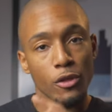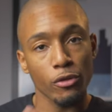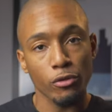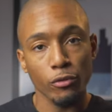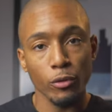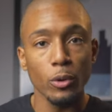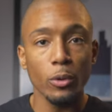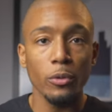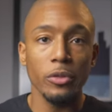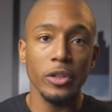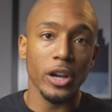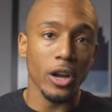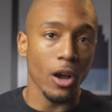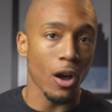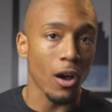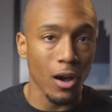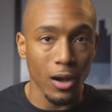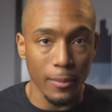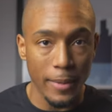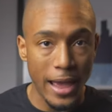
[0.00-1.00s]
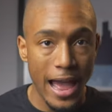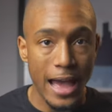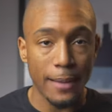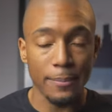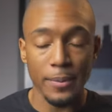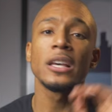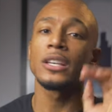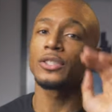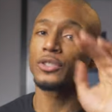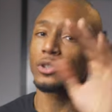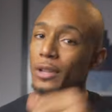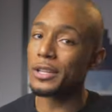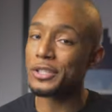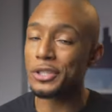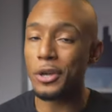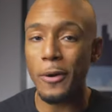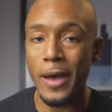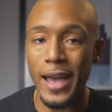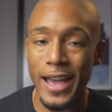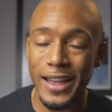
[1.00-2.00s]
through the Calm app. So let's
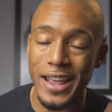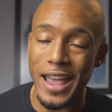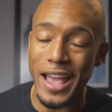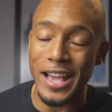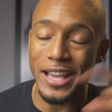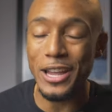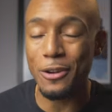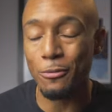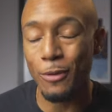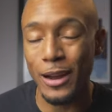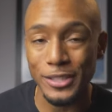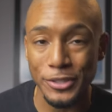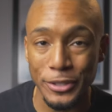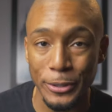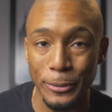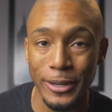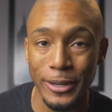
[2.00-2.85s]
go ahead and get right to